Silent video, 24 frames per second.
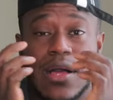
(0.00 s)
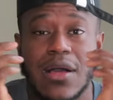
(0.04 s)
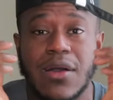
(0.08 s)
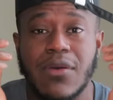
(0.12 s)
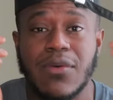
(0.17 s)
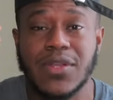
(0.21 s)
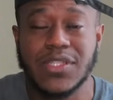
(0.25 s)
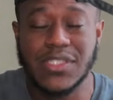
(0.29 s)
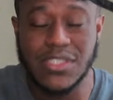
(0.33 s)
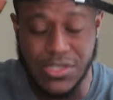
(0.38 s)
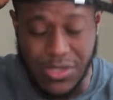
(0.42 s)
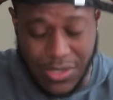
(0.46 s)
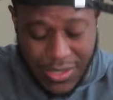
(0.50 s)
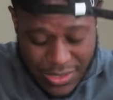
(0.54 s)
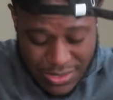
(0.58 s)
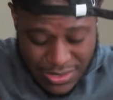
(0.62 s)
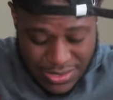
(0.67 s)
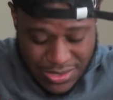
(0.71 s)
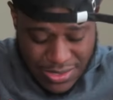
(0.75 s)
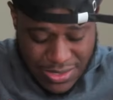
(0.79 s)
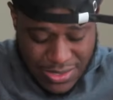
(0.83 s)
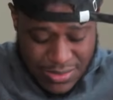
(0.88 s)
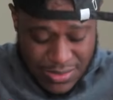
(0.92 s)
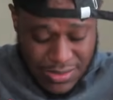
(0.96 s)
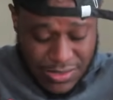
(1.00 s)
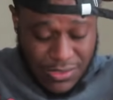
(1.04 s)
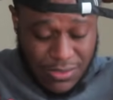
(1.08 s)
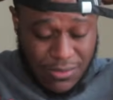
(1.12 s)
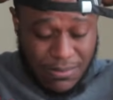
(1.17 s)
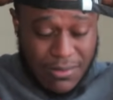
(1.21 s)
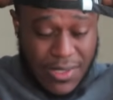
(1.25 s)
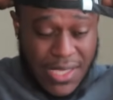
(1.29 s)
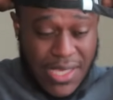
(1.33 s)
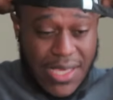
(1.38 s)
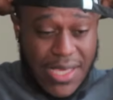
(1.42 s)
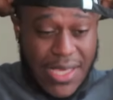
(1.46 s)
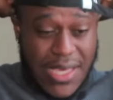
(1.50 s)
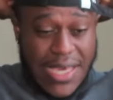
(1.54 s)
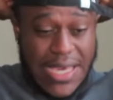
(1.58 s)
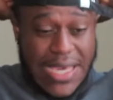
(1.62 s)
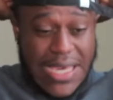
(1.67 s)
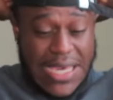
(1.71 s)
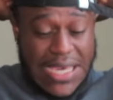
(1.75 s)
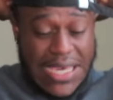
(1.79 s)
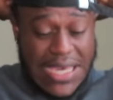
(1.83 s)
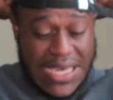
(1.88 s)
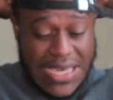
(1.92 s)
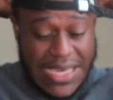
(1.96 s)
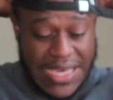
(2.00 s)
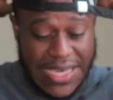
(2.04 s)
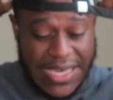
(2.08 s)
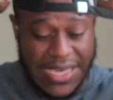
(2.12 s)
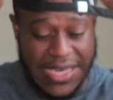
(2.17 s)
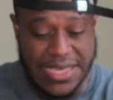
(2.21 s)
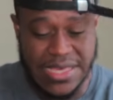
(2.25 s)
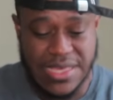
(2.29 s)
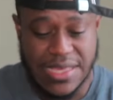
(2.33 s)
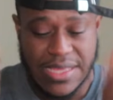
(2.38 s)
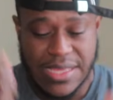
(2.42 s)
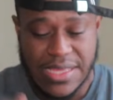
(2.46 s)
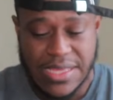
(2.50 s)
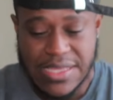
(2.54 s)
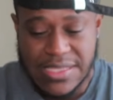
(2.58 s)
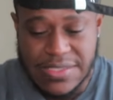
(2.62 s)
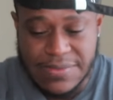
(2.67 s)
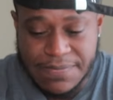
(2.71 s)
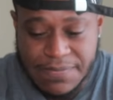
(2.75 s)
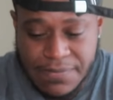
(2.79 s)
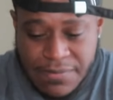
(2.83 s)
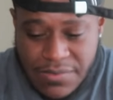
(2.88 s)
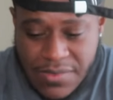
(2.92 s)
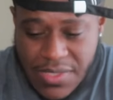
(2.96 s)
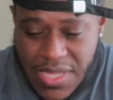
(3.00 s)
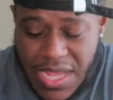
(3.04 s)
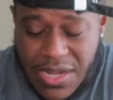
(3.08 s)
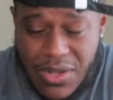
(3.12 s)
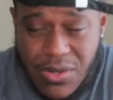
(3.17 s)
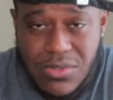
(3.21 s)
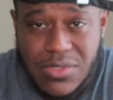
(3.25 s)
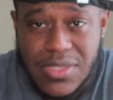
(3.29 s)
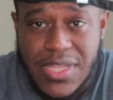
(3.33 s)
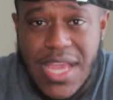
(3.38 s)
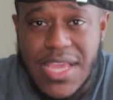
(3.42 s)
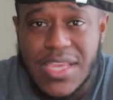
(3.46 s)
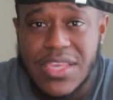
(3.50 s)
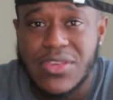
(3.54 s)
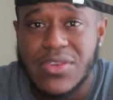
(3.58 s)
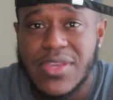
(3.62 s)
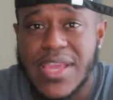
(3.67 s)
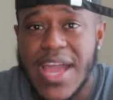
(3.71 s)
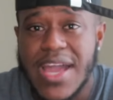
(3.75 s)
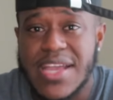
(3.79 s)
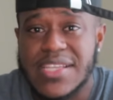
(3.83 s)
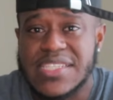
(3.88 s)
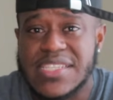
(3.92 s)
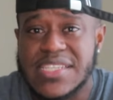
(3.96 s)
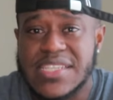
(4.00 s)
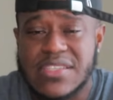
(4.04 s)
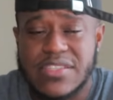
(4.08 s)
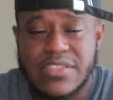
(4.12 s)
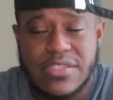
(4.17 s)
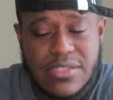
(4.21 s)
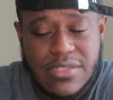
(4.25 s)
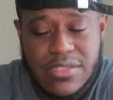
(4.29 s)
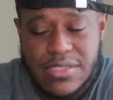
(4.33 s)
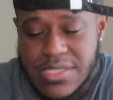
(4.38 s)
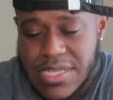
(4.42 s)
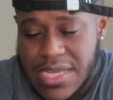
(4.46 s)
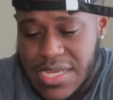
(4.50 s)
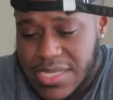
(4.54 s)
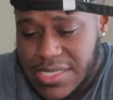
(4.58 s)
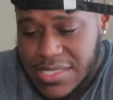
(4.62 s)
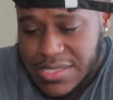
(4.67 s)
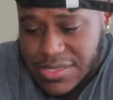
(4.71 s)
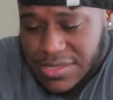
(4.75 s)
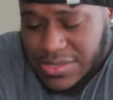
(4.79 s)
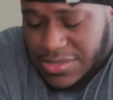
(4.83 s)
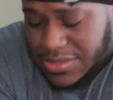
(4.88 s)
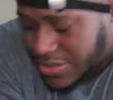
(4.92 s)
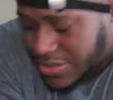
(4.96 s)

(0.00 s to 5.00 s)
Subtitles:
What y'all done to me? I don't like you guys either, like.